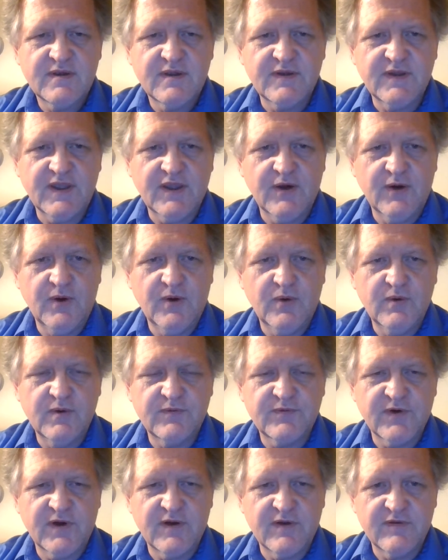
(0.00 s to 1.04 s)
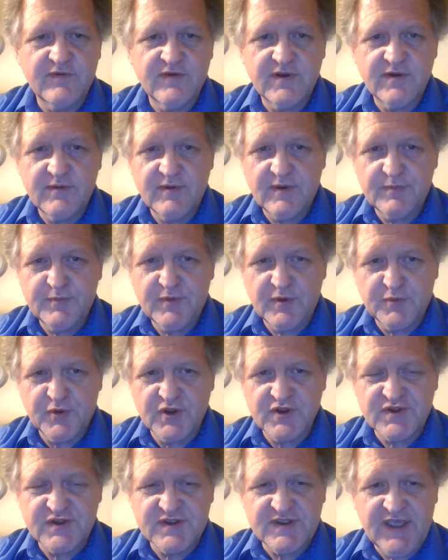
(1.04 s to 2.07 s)
And the O in front of the
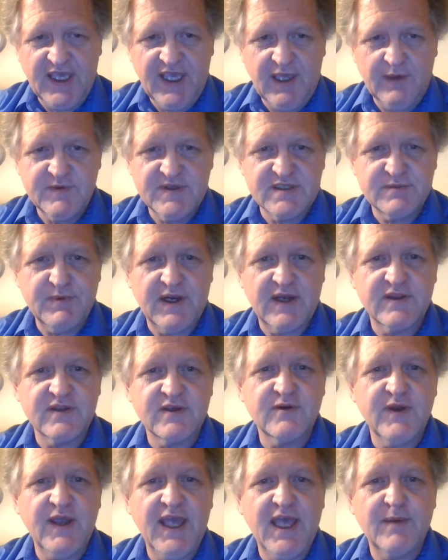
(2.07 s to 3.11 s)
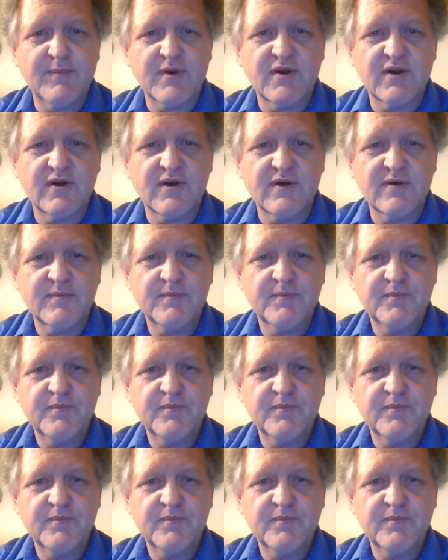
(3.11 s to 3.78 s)
person's name, just part of the grammar.